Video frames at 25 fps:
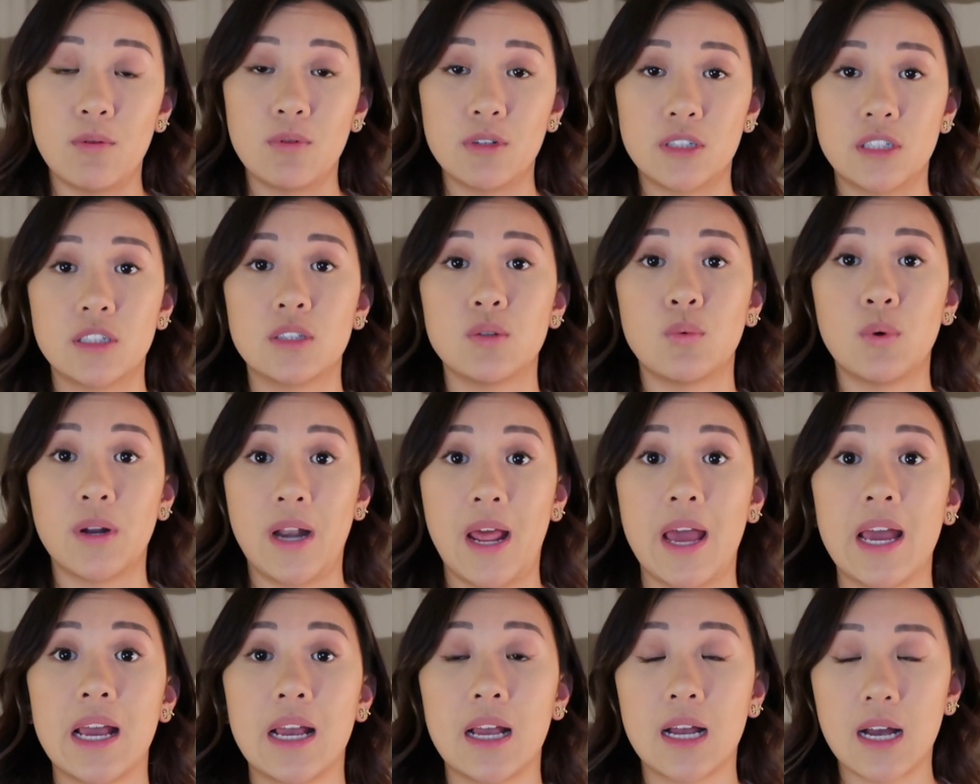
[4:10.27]
which is the one
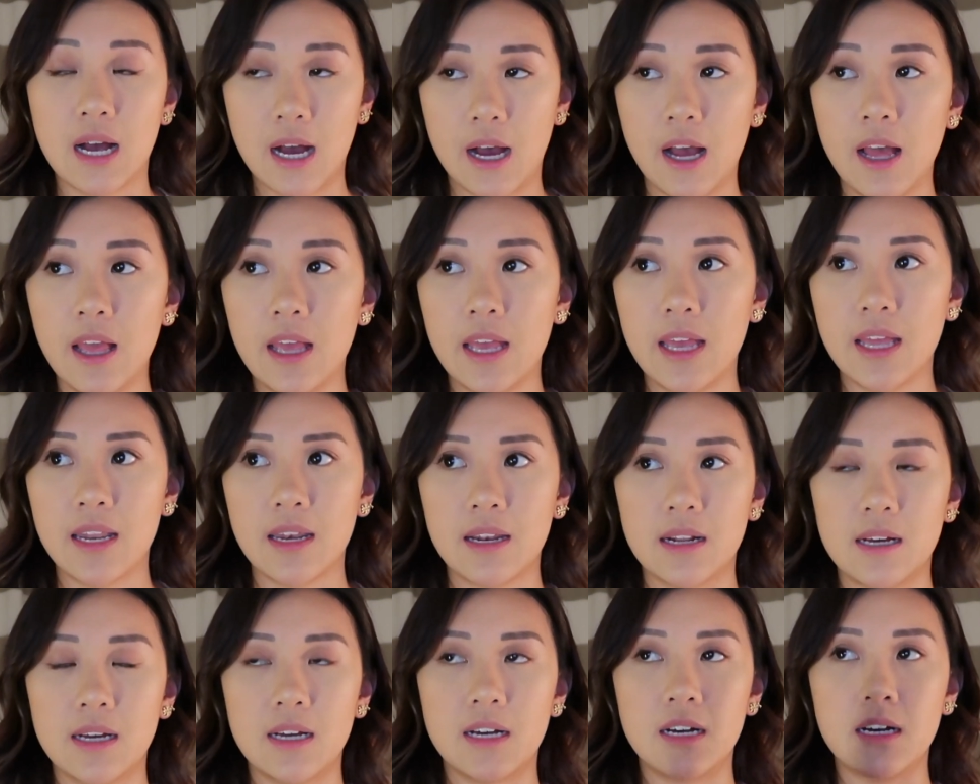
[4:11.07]
I got
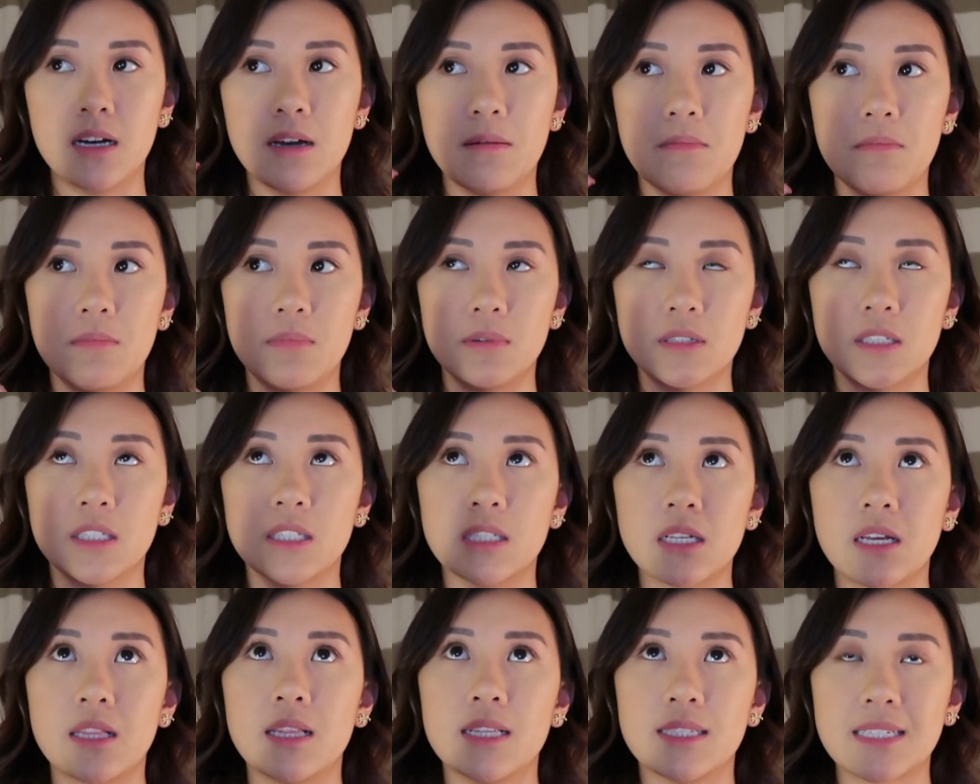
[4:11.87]
in
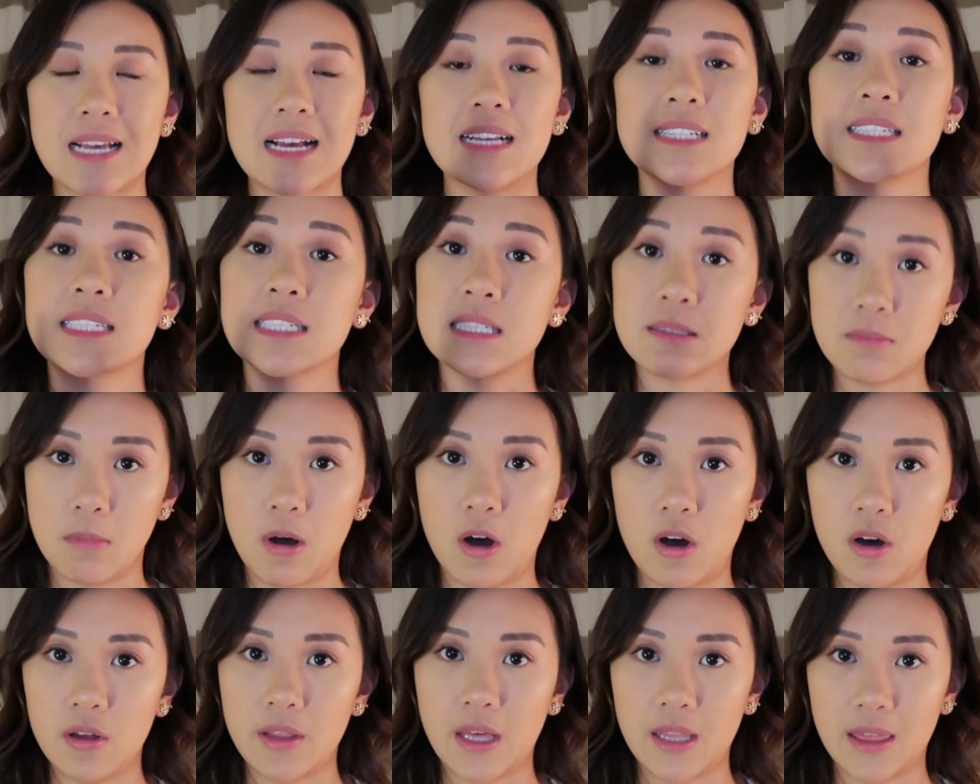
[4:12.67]
the size
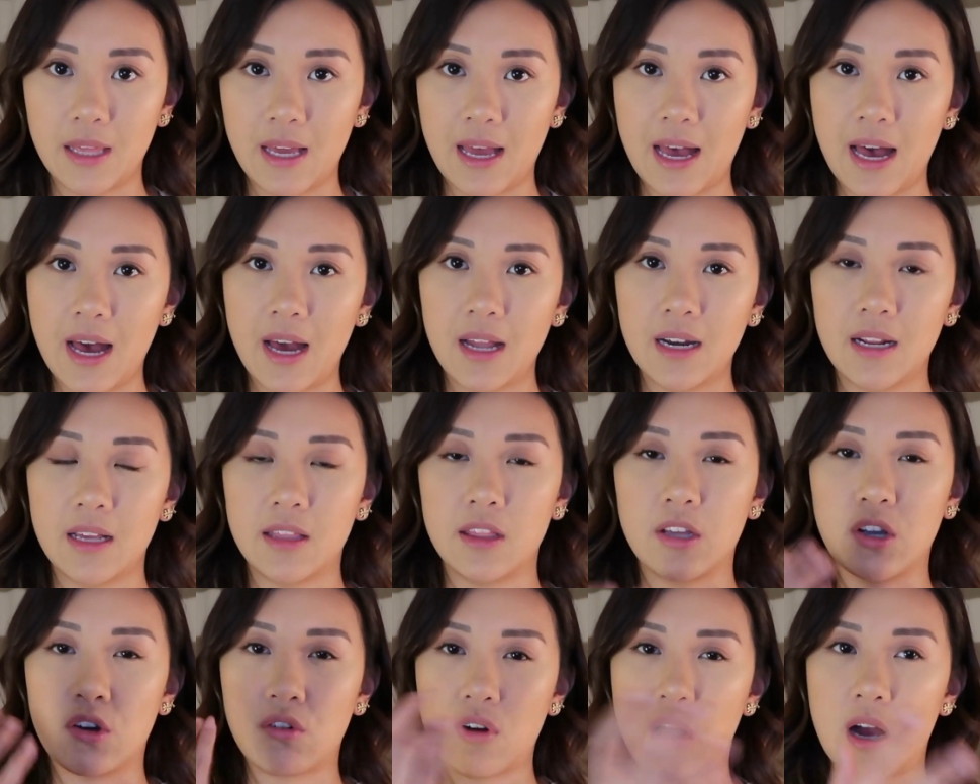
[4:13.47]
small that they had in
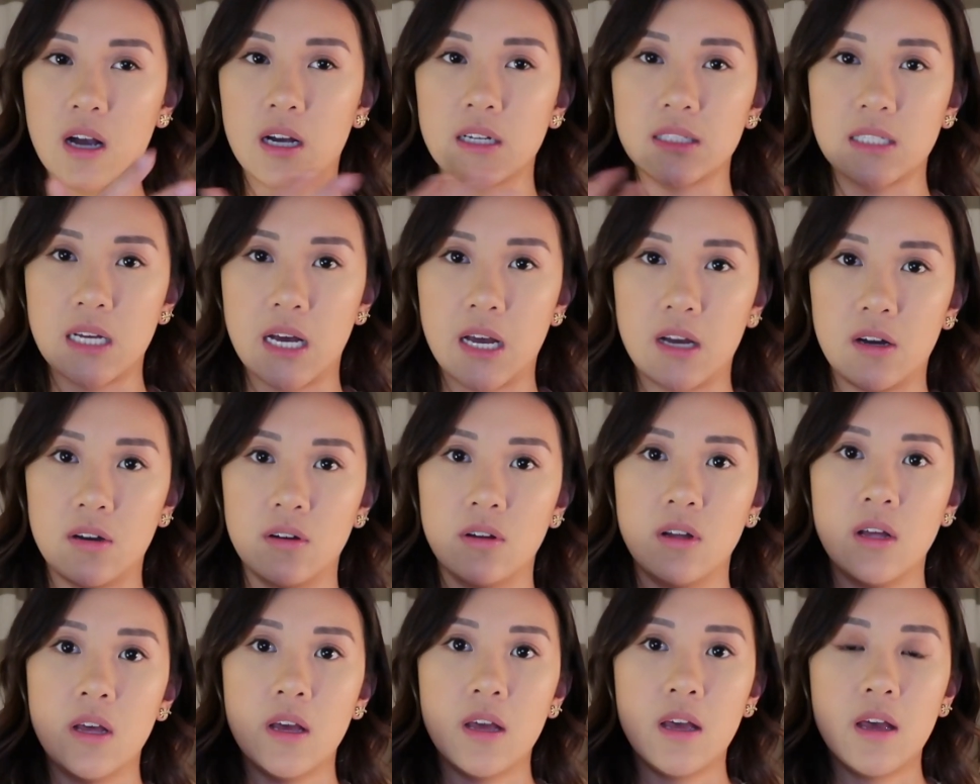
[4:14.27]
the
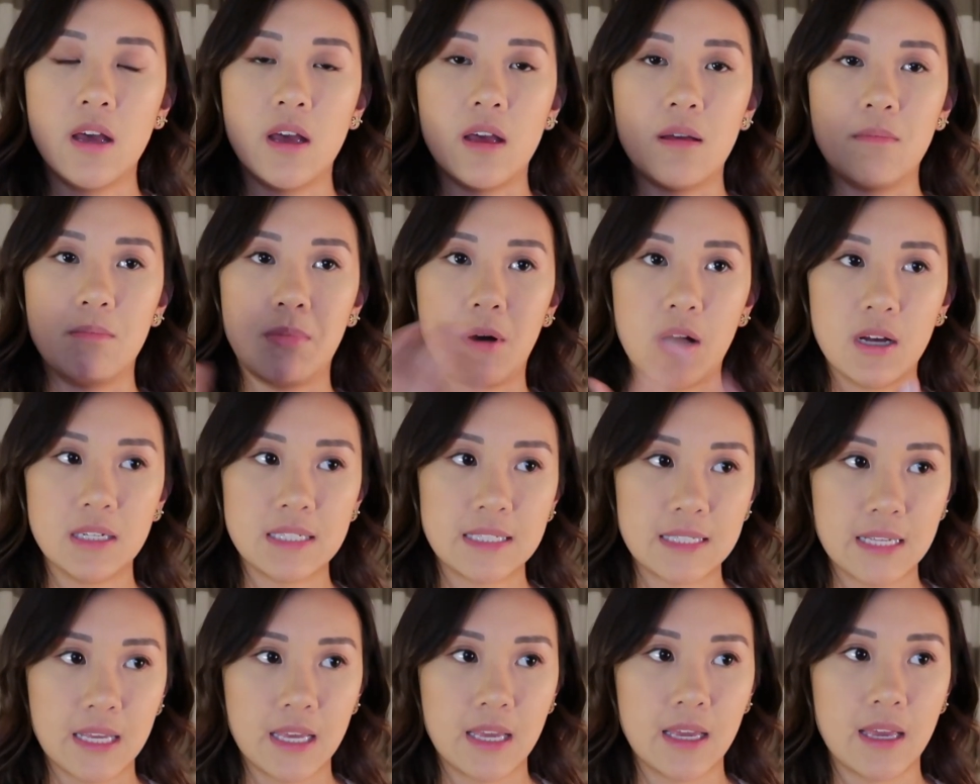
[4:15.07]
crocodile
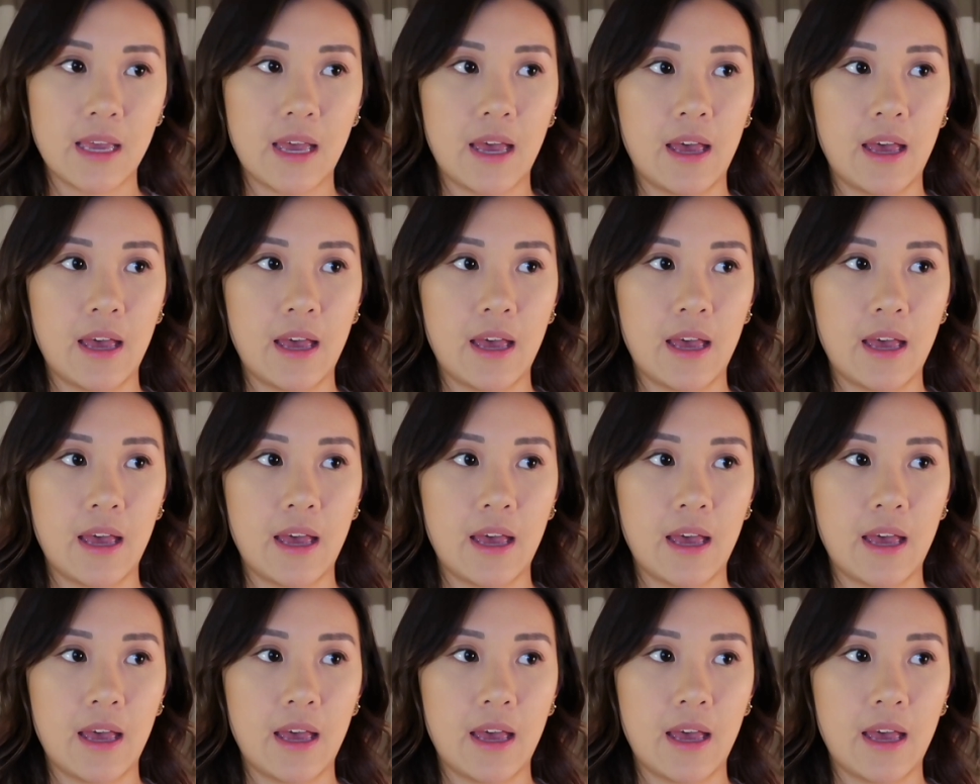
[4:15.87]
embossing,